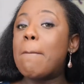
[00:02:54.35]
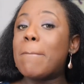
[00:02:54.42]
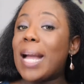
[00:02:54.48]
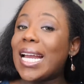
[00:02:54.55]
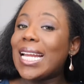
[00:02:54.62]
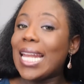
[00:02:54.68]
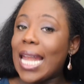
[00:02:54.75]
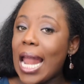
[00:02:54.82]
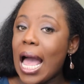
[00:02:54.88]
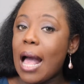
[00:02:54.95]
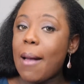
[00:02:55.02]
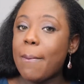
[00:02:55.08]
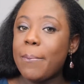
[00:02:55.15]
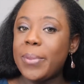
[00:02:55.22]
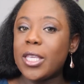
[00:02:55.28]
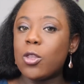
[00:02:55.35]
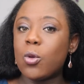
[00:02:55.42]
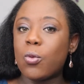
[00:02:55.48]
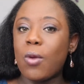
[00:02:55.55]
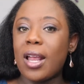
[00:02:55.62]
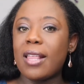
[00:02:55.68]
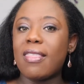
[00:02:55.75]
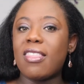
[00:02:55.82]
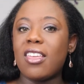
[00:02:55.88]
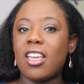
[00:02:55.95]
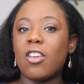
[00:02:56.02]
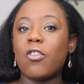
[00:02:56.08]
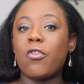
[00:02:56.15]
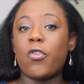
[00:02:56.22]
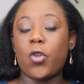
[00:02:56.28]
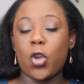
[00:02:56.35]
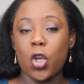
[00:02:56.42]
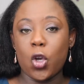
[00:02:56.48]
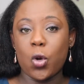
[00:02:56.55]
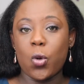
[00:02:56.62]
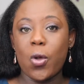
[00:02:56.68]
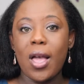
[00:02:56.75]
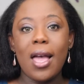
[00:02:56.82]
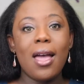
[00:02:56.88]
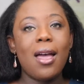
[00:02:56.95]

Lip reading: might not be the right thing for you.